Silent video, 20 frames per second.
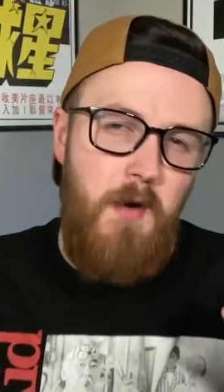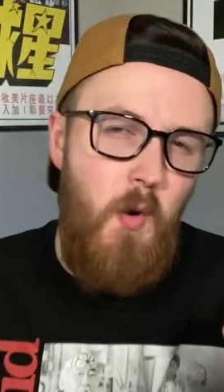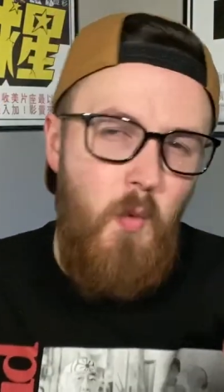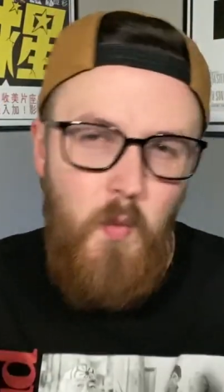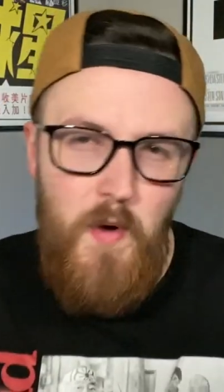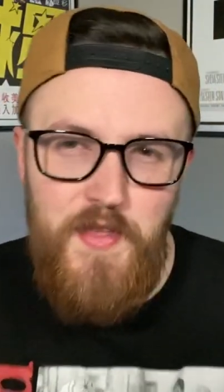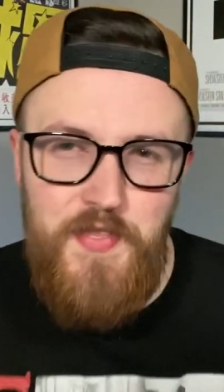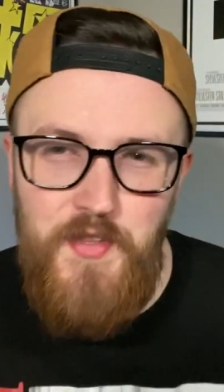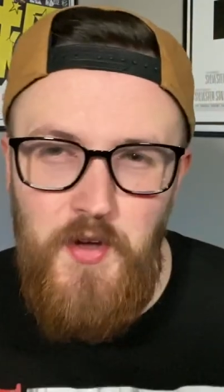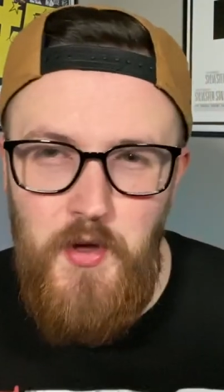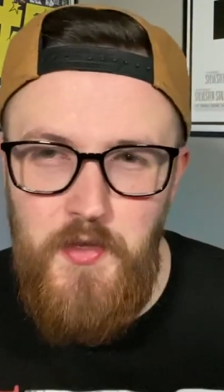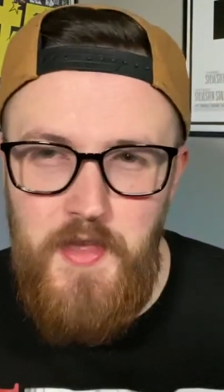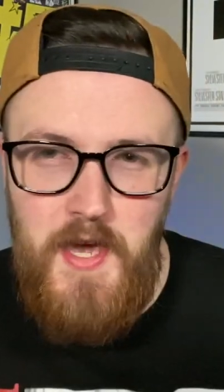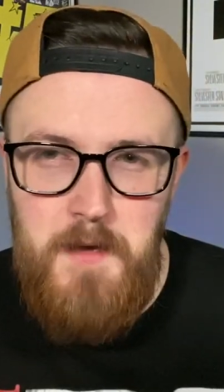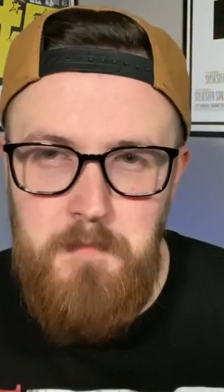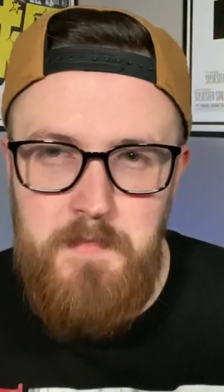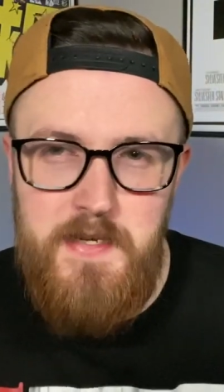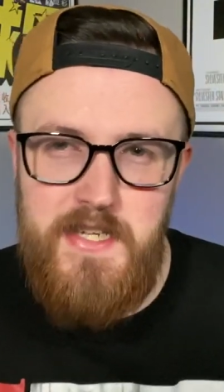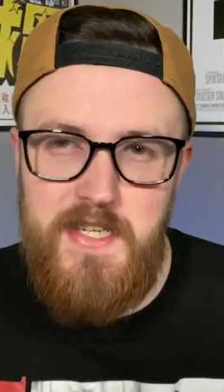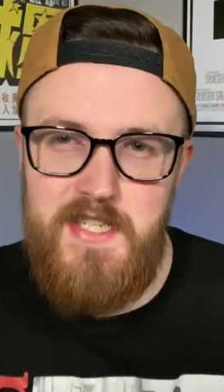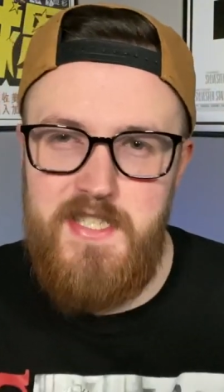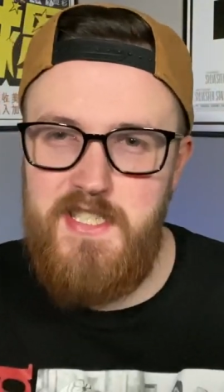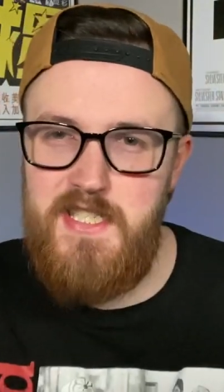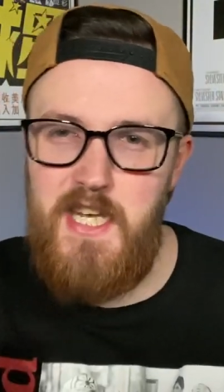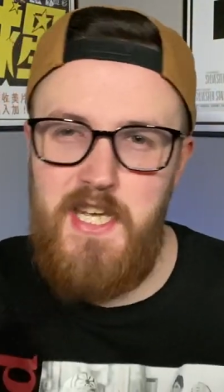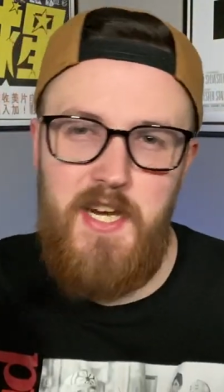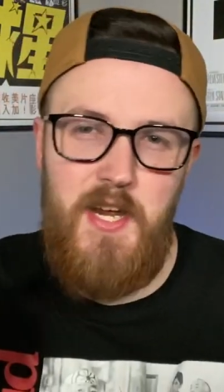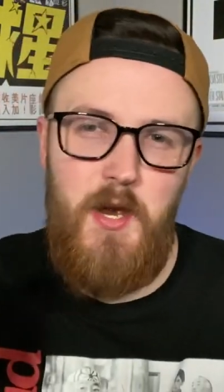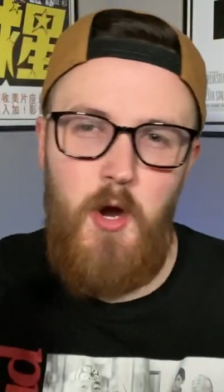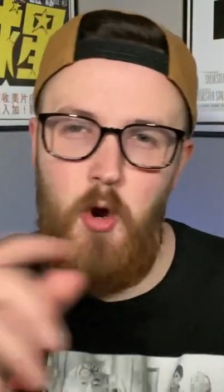But with all that being
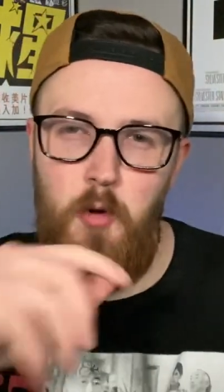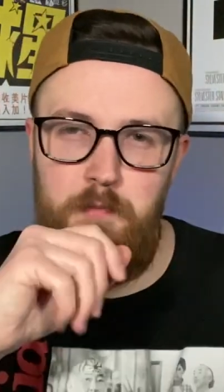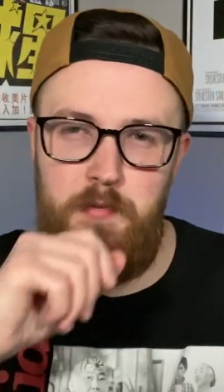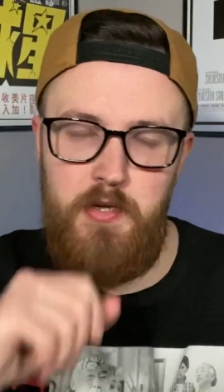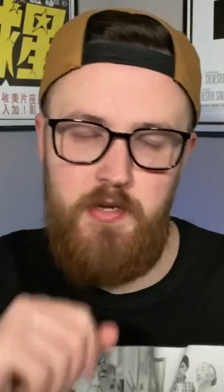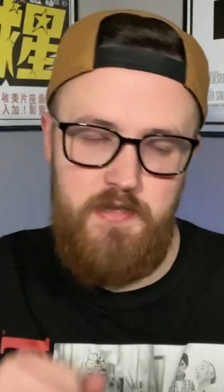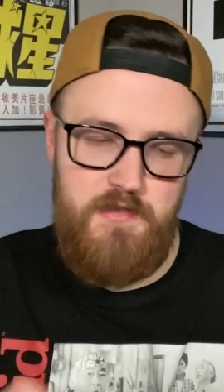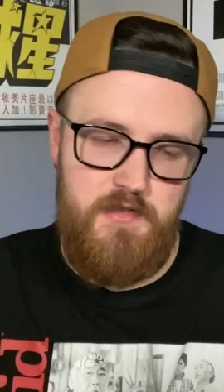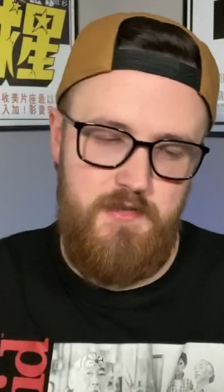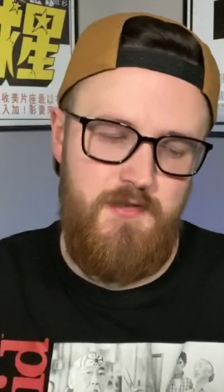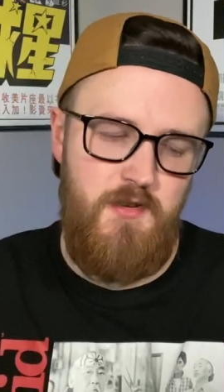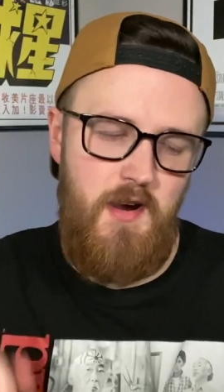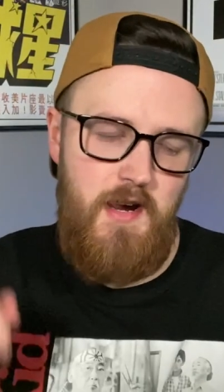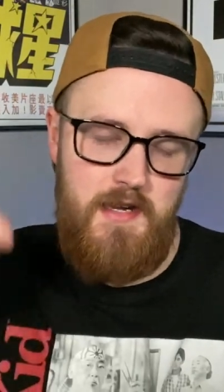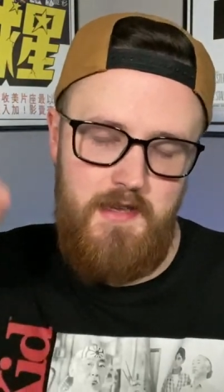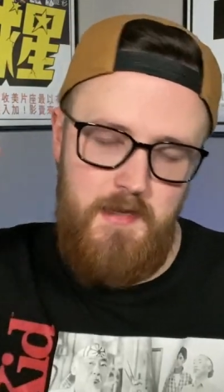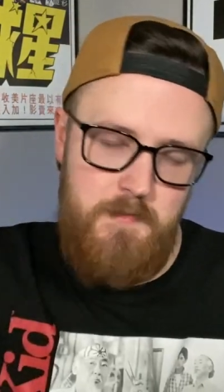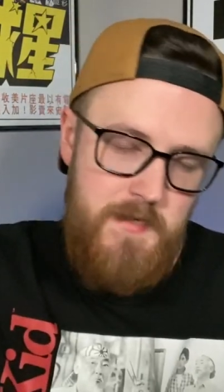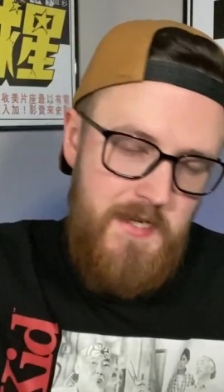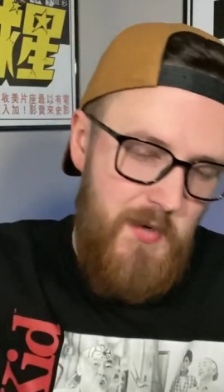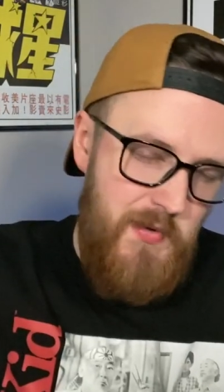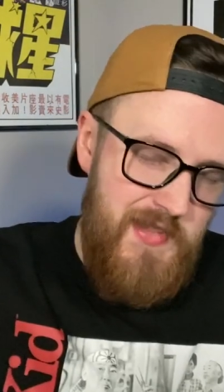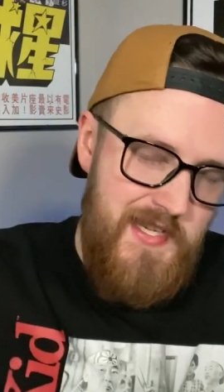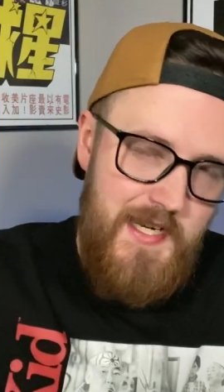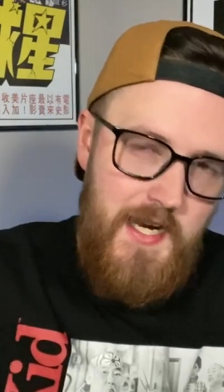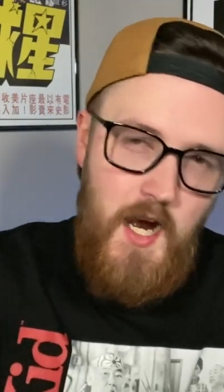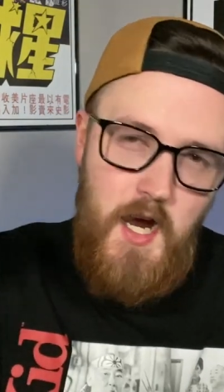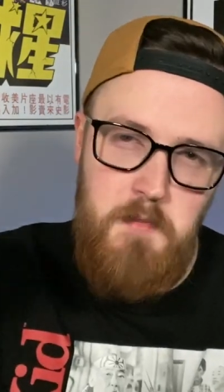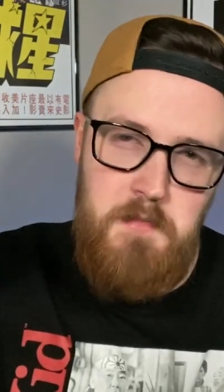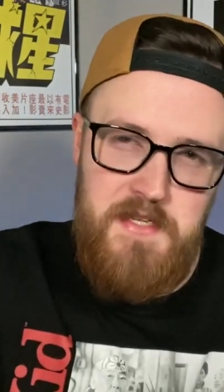said, I hope you get to try it. Let me know in the
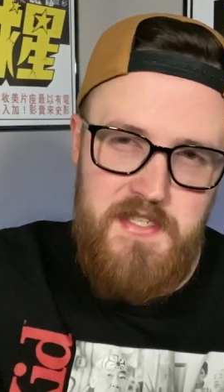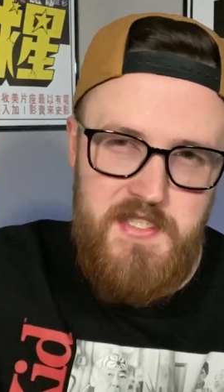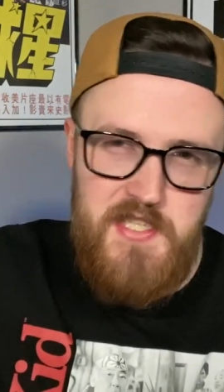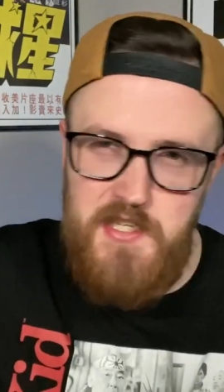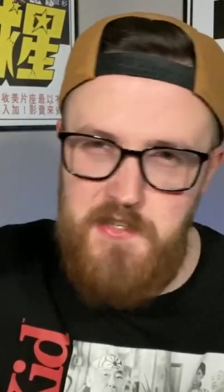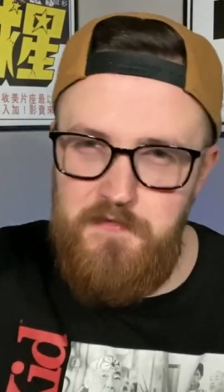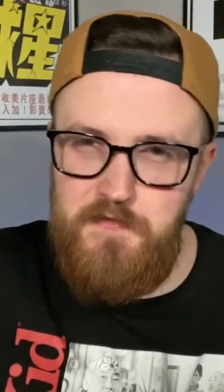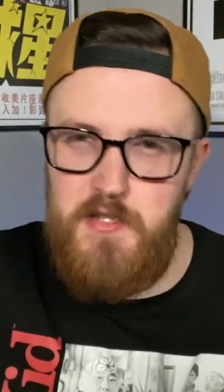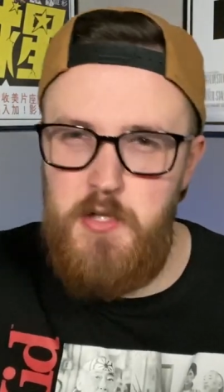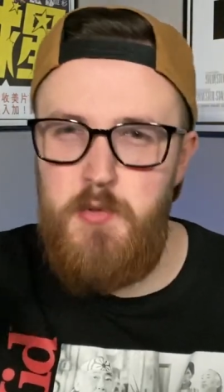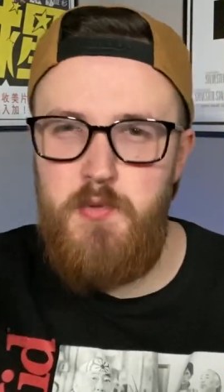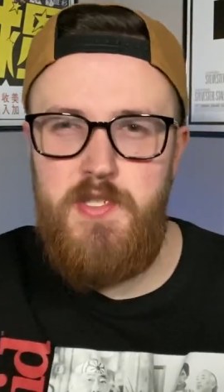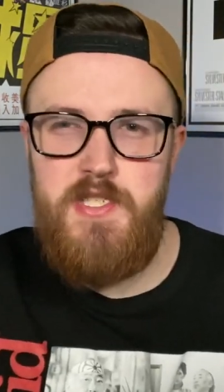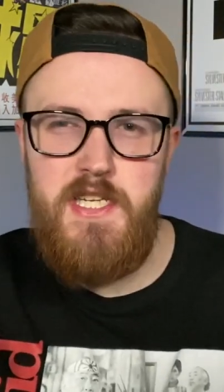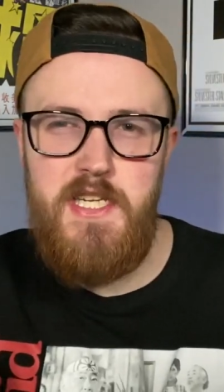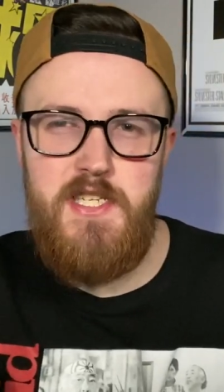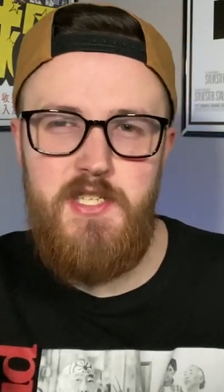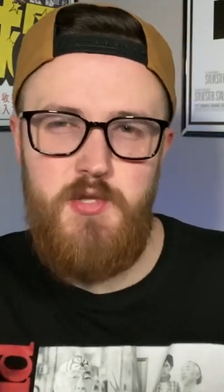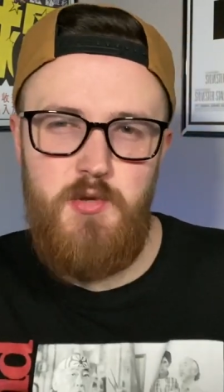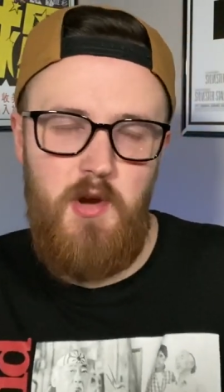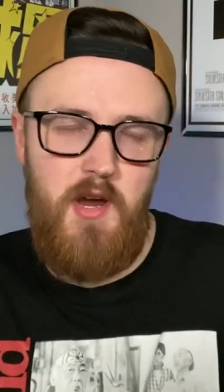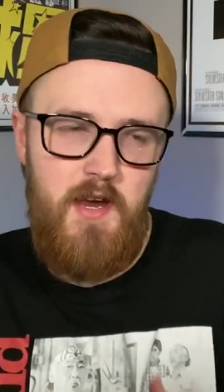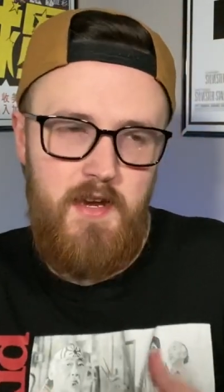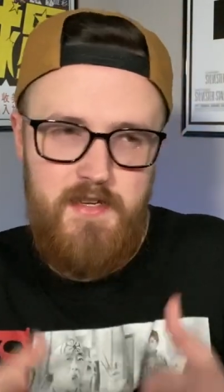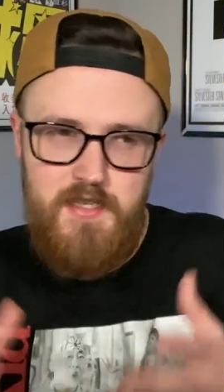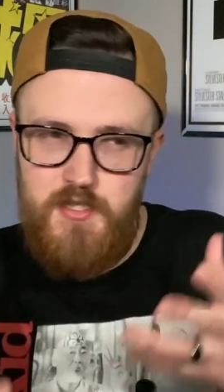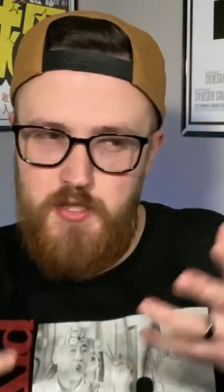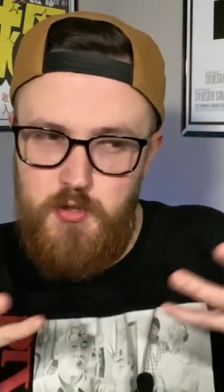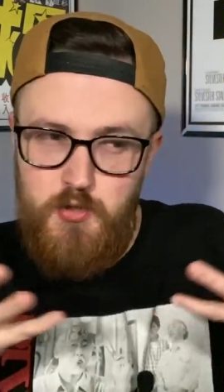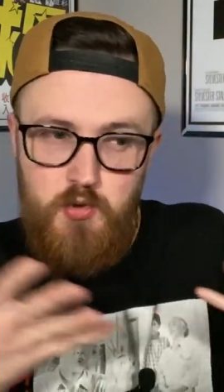comments if you did try it.
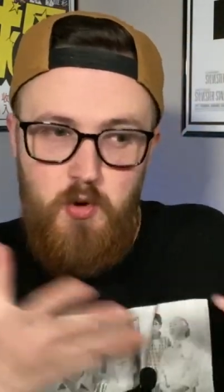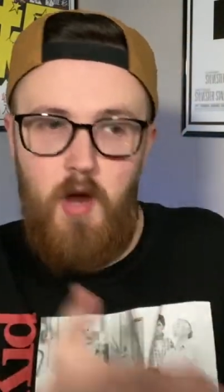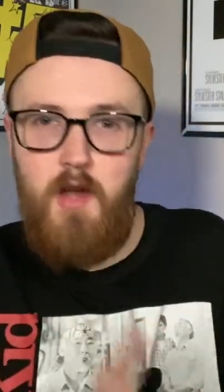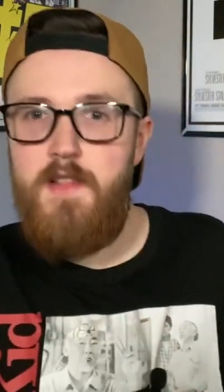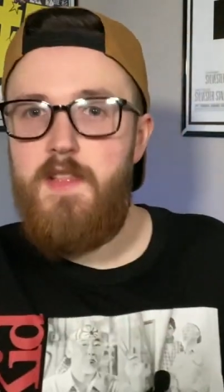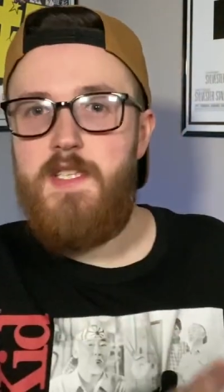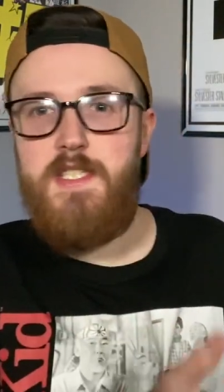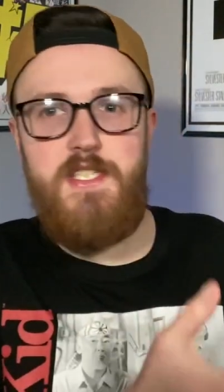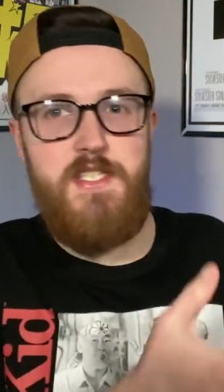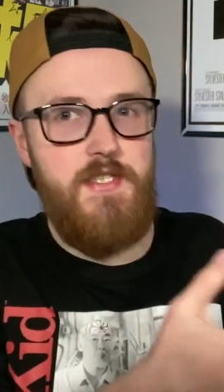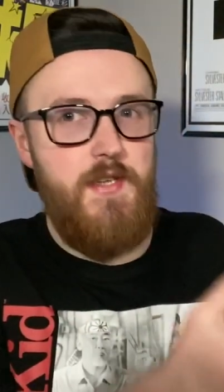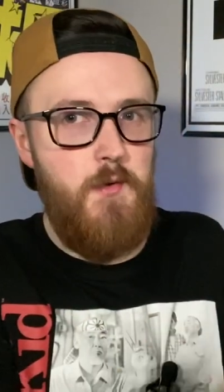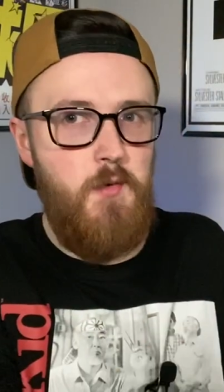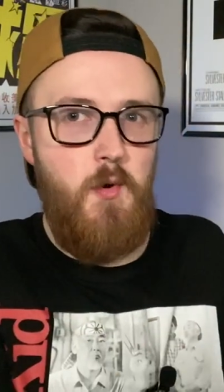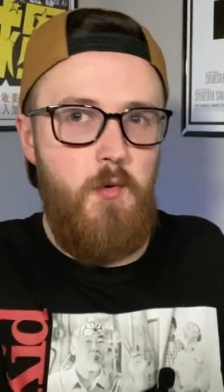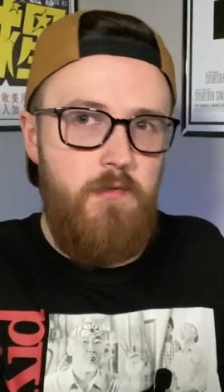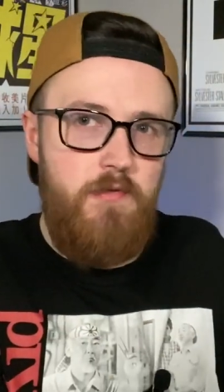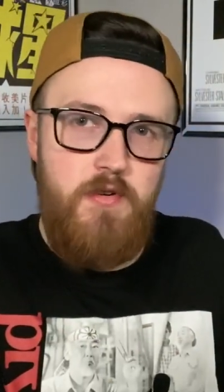Did you try the zero